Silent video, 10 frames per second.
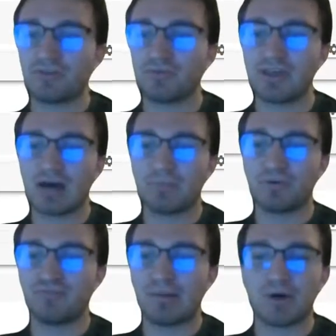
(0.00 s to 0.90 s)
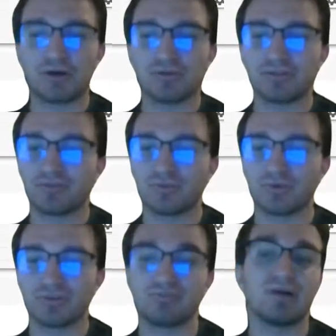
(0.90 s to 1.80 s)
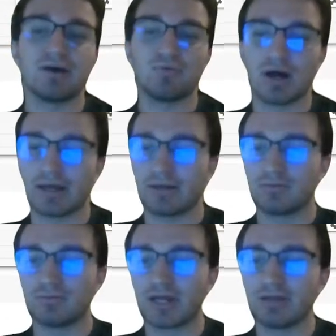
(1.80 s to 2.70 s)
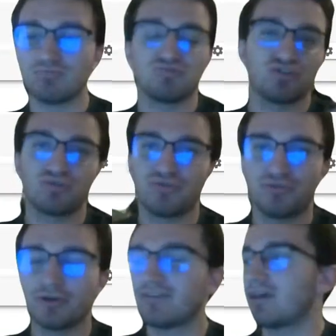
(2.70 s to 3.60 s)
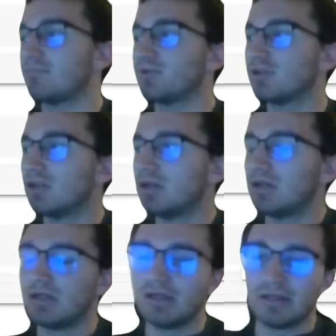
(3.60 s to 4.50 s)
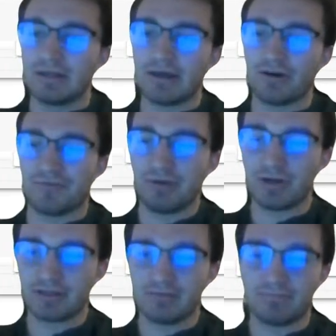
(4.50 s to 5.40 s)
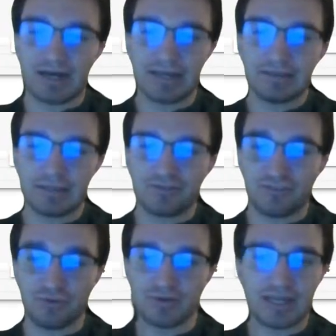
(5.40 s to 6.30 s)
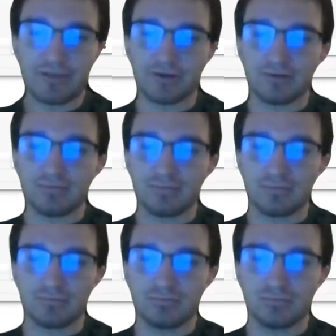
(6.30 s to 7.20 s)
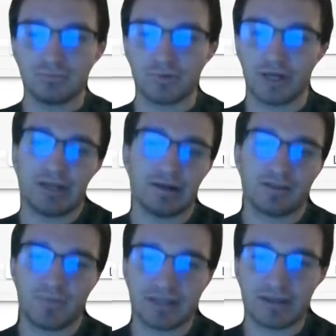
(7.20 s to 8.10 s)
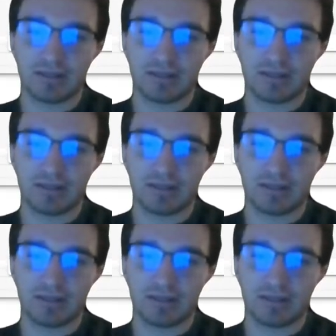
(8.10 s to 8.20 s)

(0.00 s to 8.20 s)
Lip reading: was the output of my model, this was my y, right? Just for example. Now, if I wanted to combine these two together, right, I'd expect that to